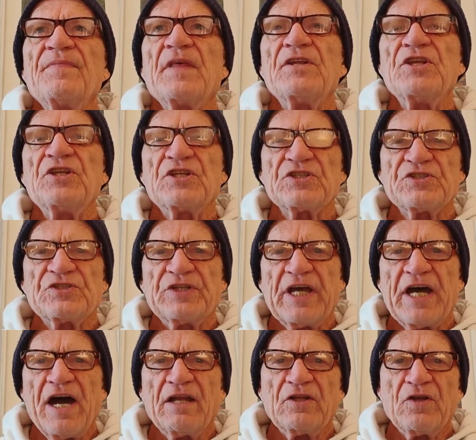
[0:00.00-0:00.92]
then you just
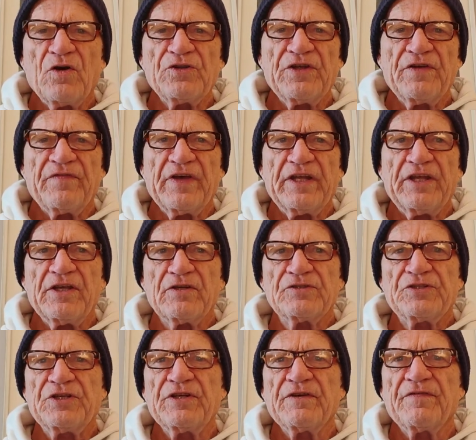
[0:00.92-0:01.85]
download your
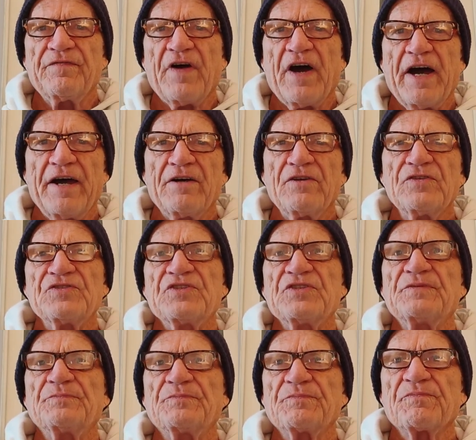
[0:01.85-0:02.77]
video to your files,